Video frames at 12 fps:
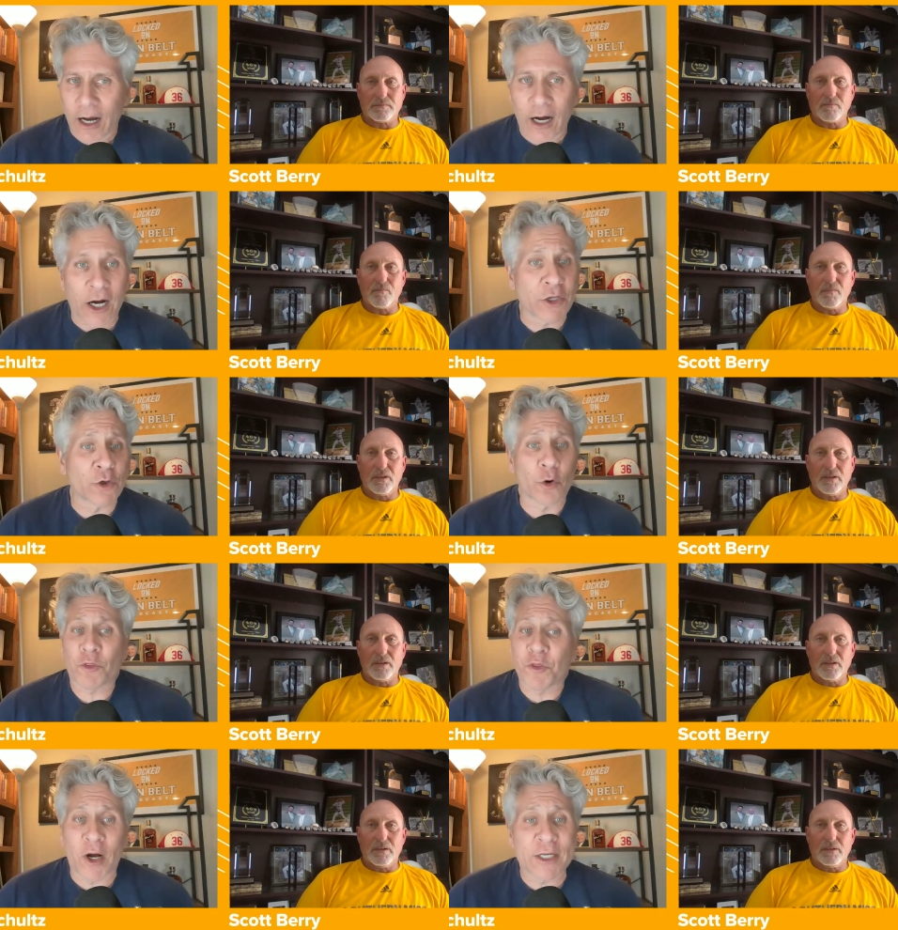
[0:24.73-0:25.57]
Speaker 1: Uh, your
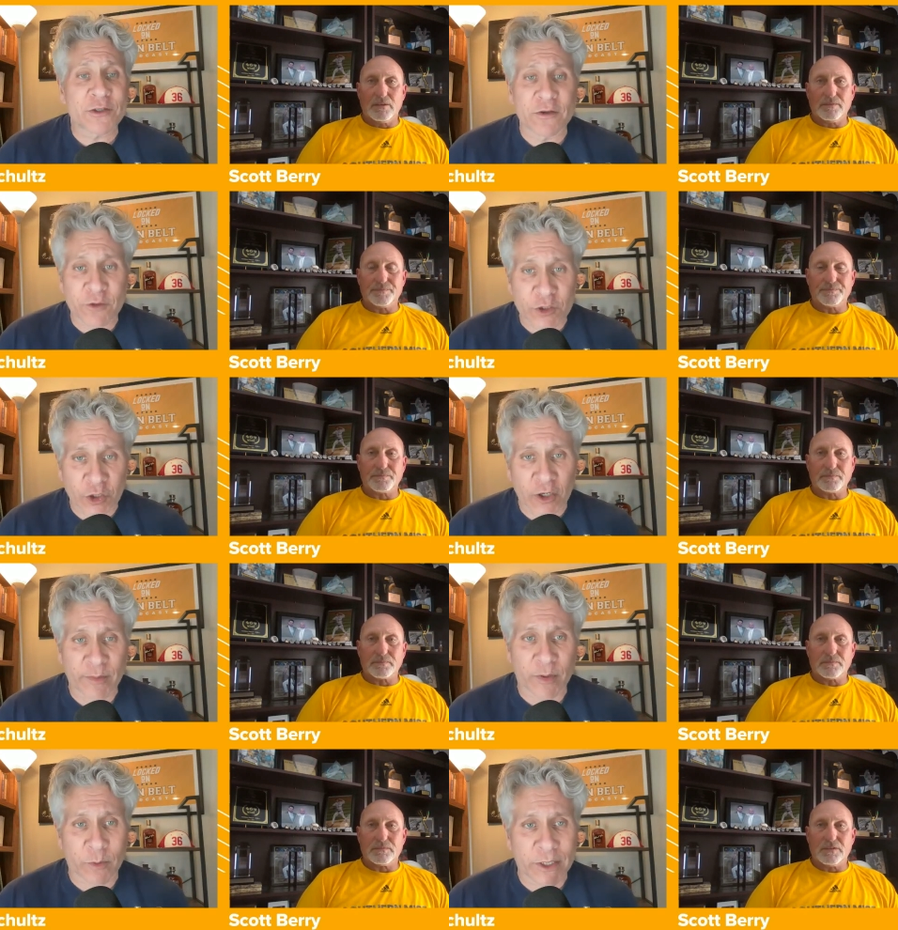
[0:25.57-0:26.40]
thoughts of the
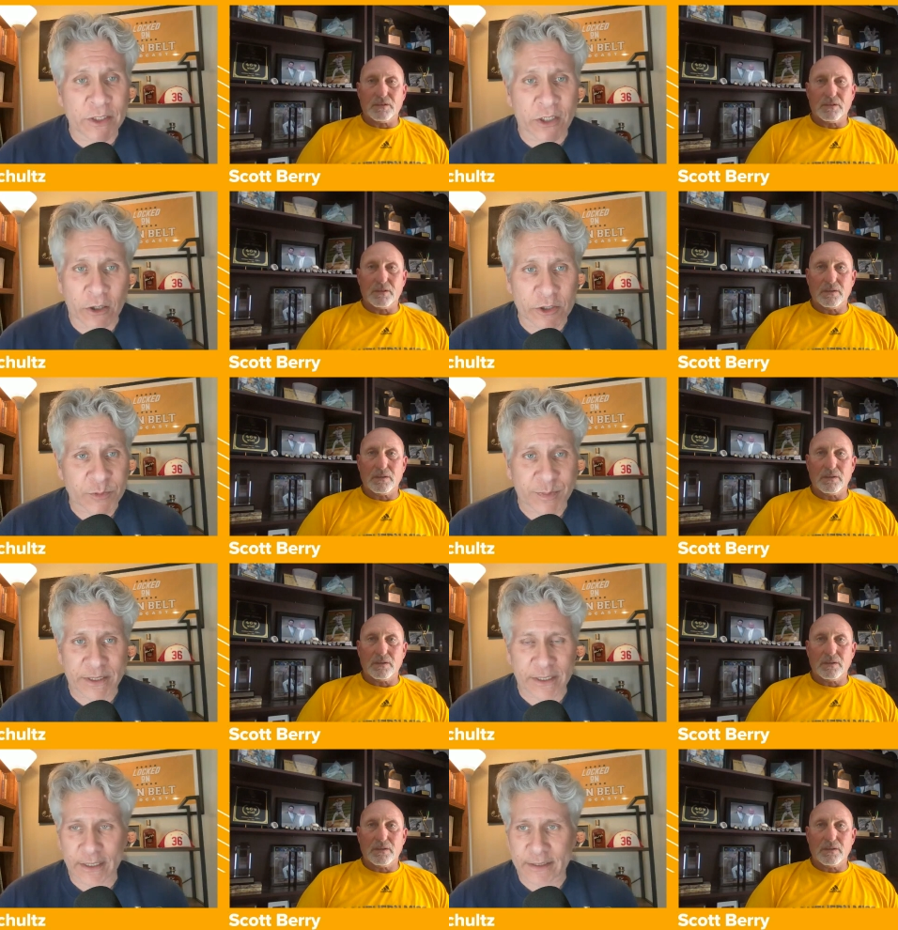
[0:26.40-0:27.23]
tournament win, coach,
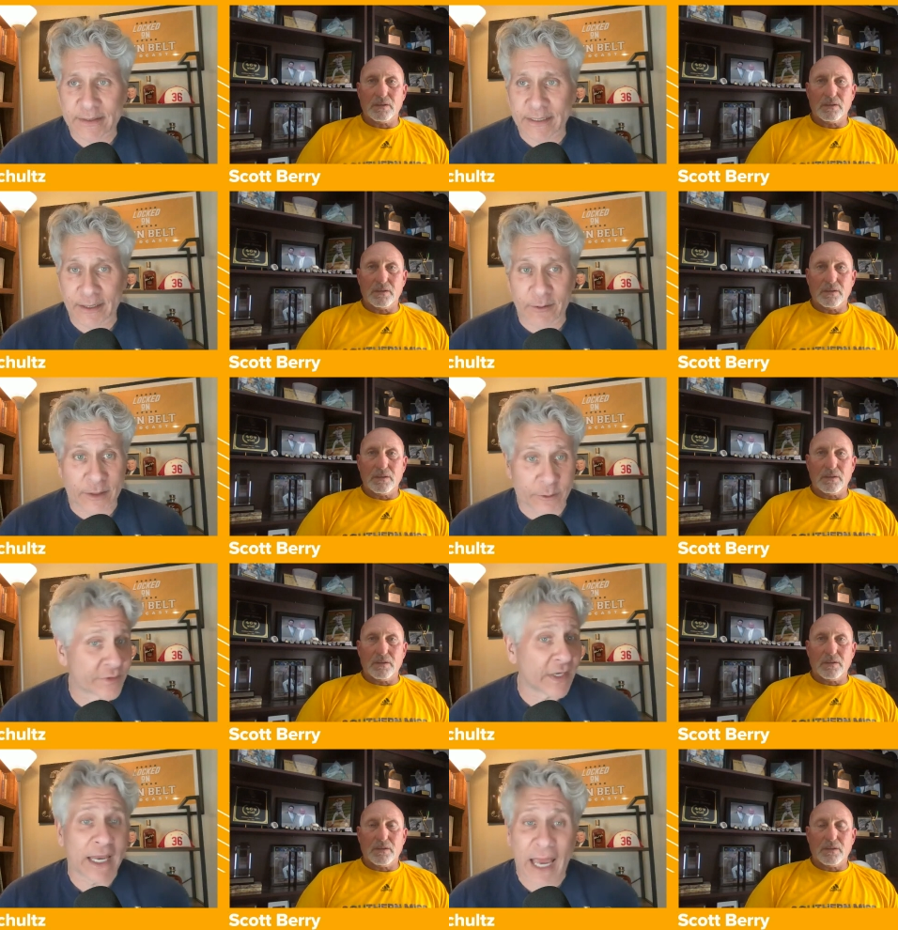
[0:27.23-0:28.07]
because it, it
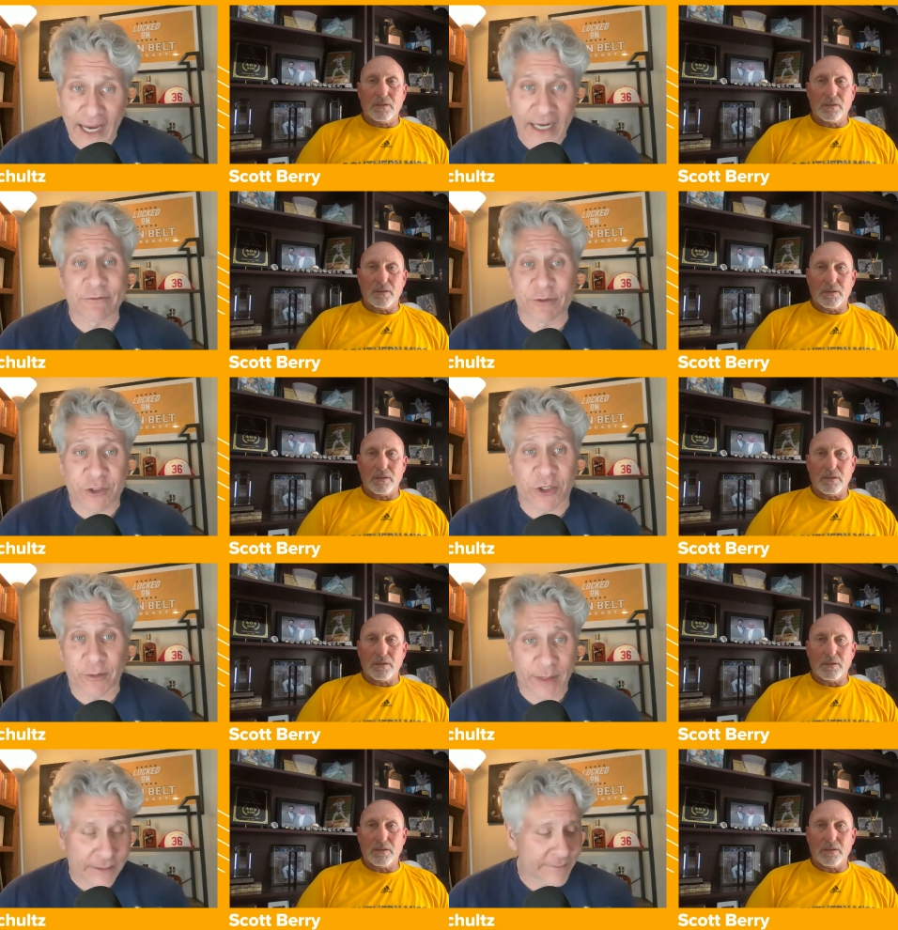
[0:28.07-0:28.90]
was a heck of a
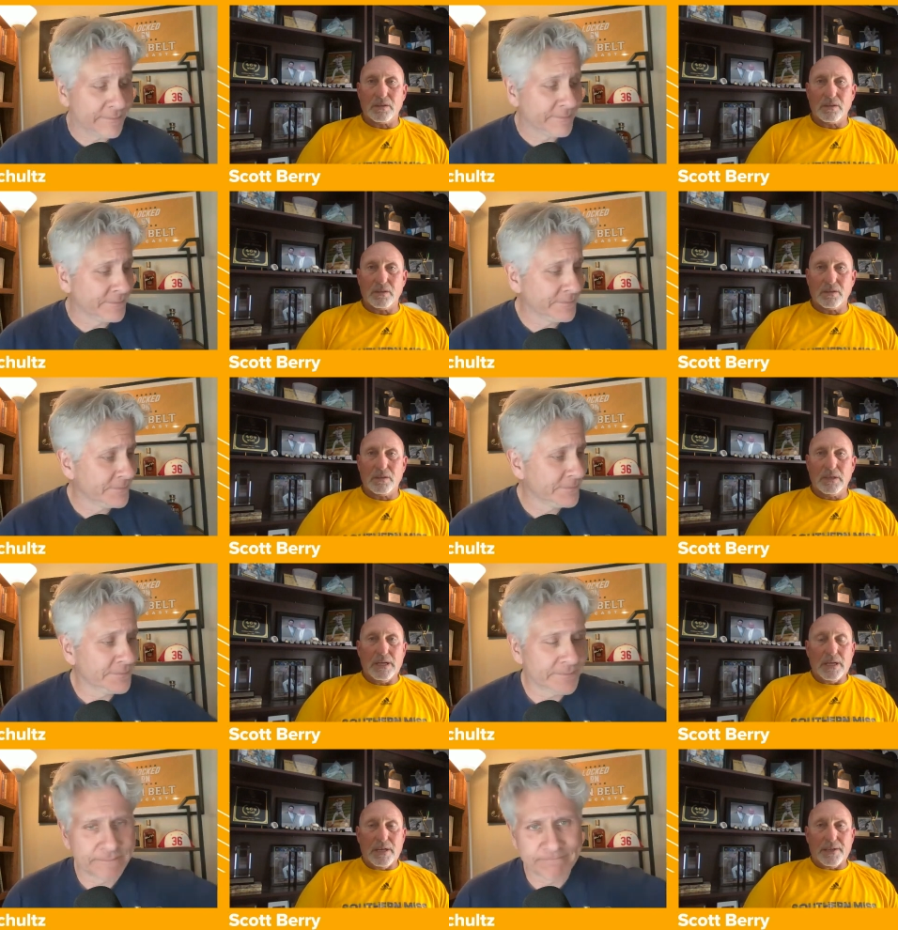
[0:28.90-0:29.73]
tournament.
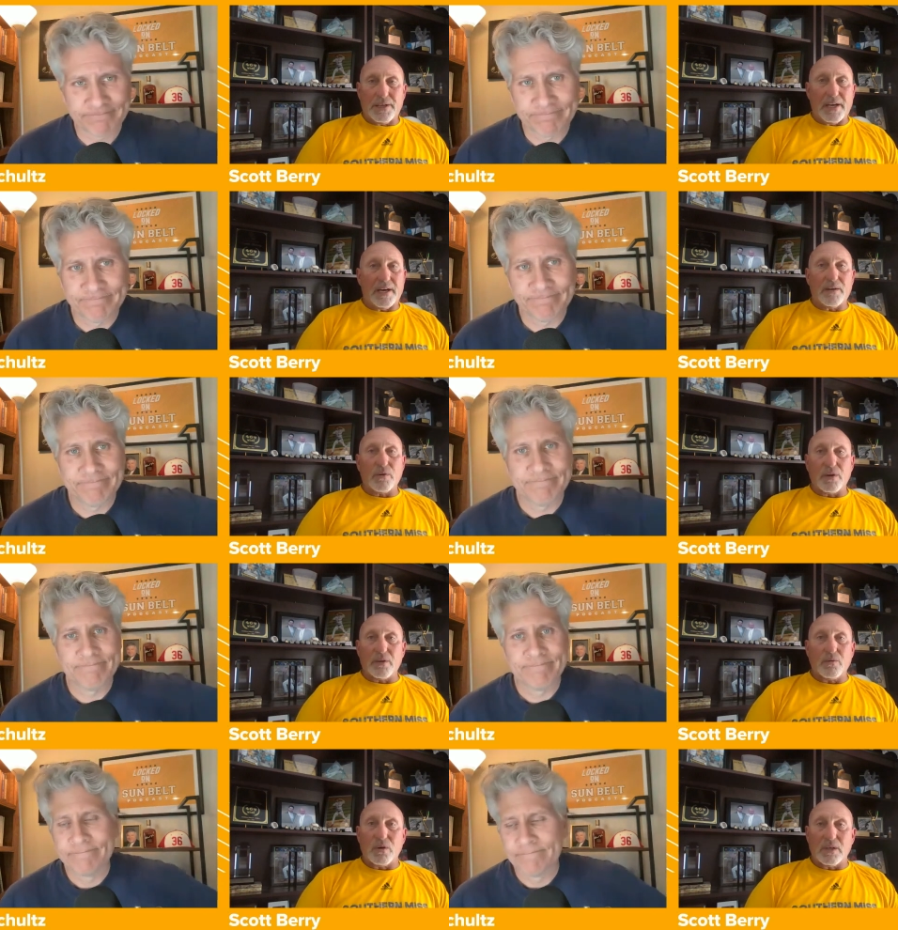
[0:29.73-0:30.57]
Yeah,
Speaker 2: it really
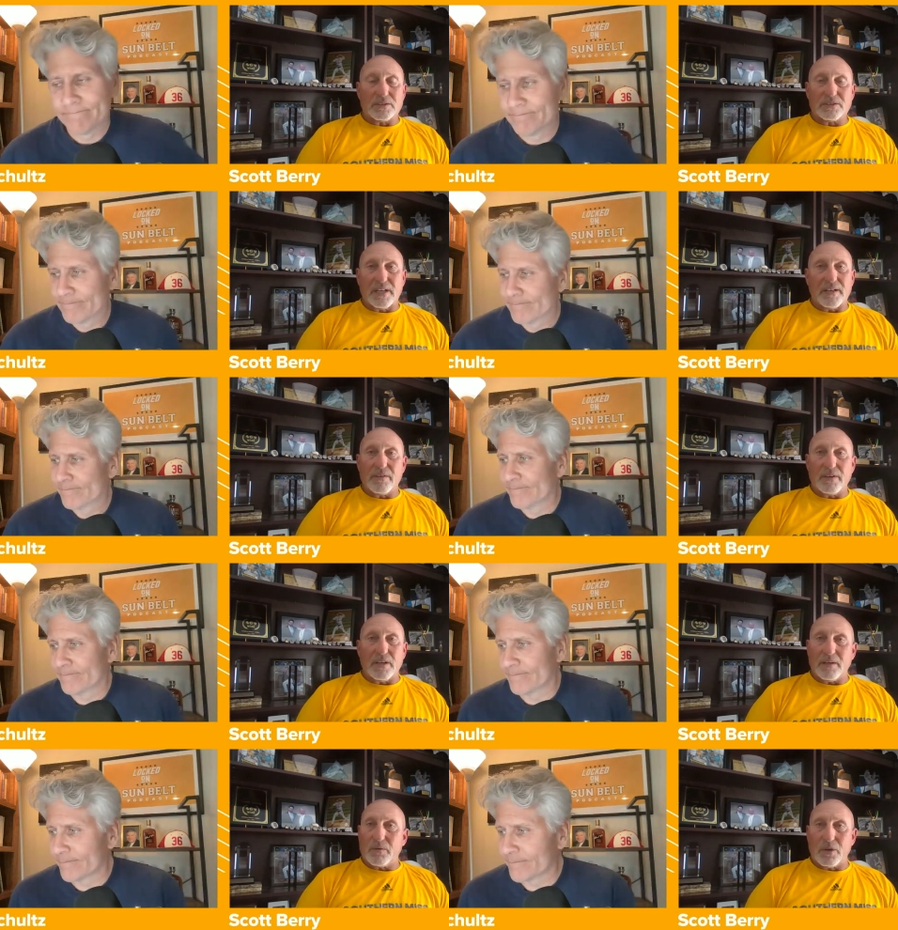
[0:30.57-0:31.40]
was, David.
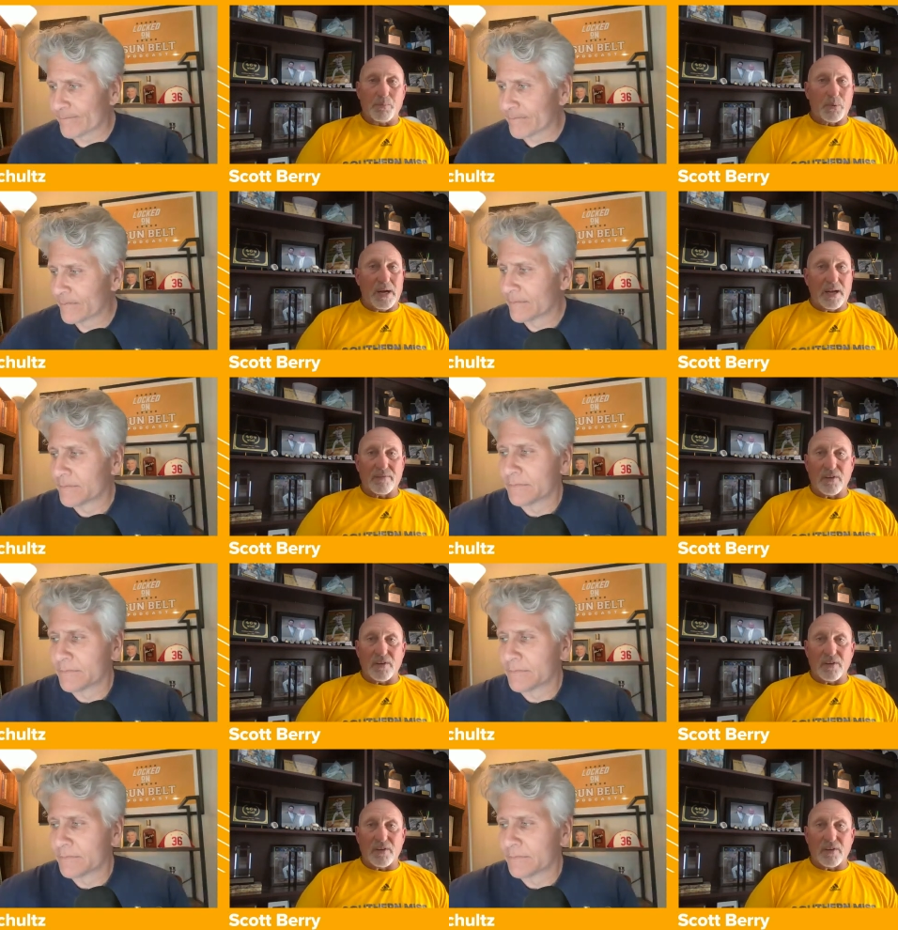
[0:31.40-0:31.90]
Uh, real proud of